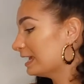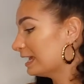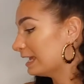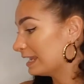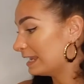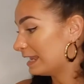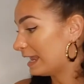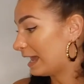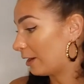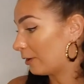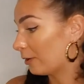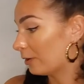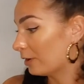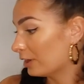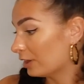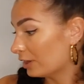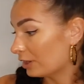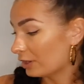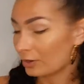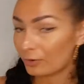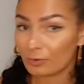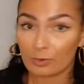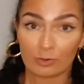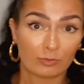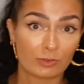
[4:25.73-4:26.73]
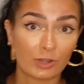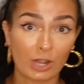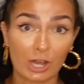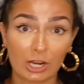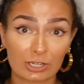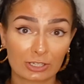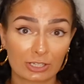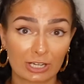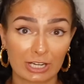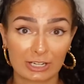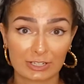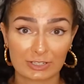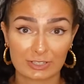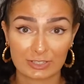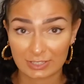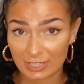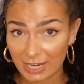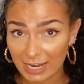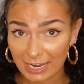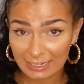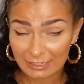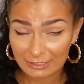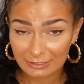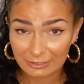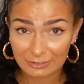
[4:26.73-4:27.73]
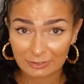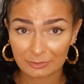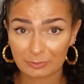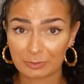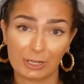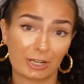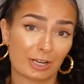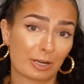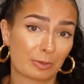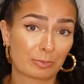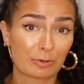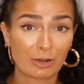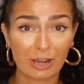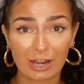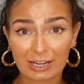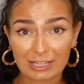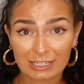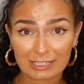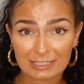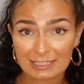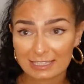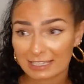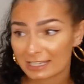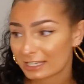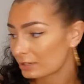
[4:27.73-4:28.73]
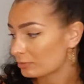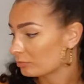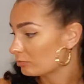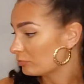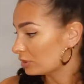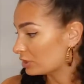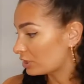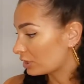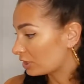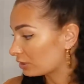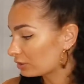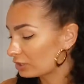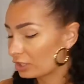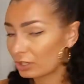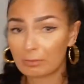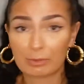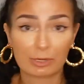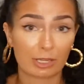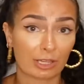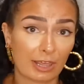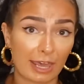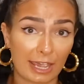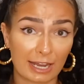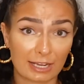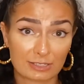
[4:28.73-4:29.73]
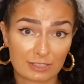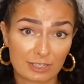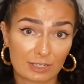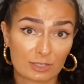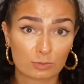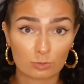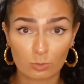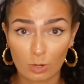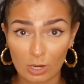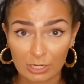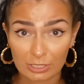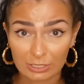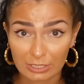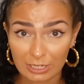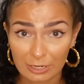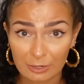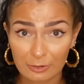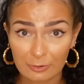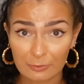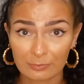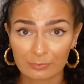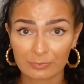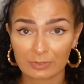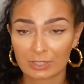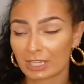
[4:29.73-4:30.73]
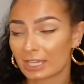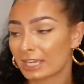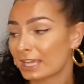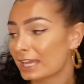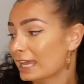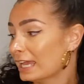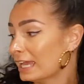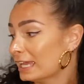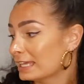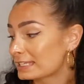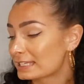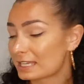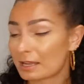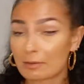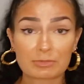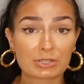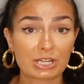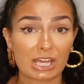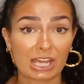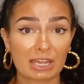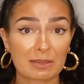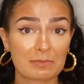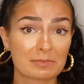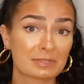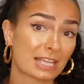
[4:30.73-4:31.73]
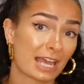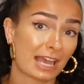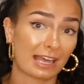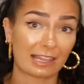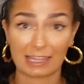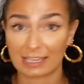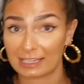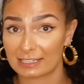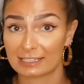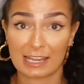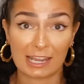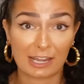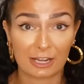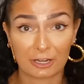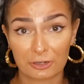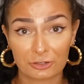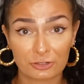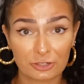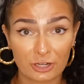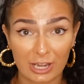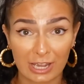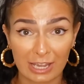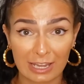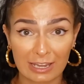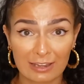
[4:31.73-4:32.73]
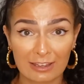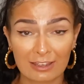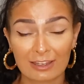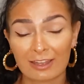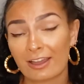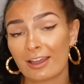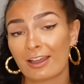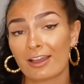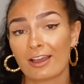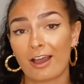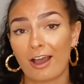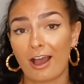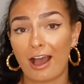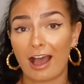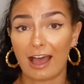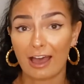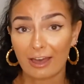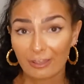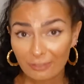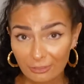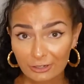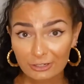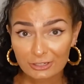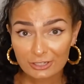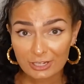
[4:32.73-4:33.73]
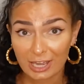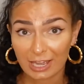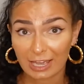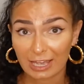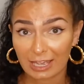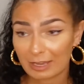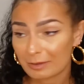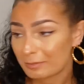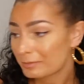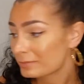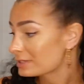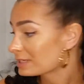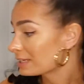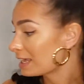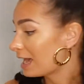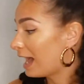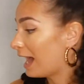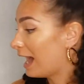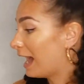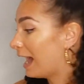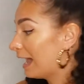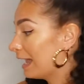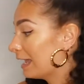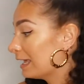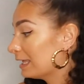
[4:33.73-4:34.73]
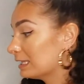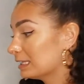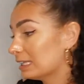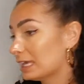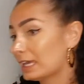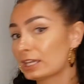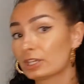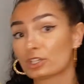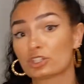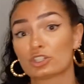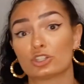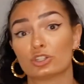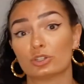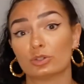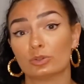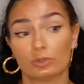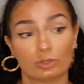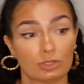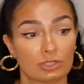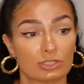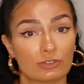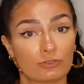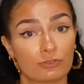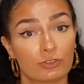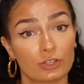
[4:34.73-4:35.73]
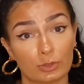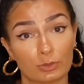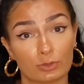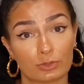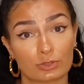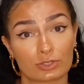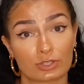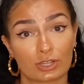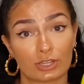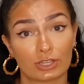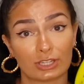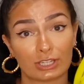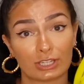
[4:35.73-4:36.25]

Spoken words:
Now, we've got our hair styled, we've got our product in, we took a little bit of the excess water out. Sometimes I like to air dry. Other times I like to diffuse.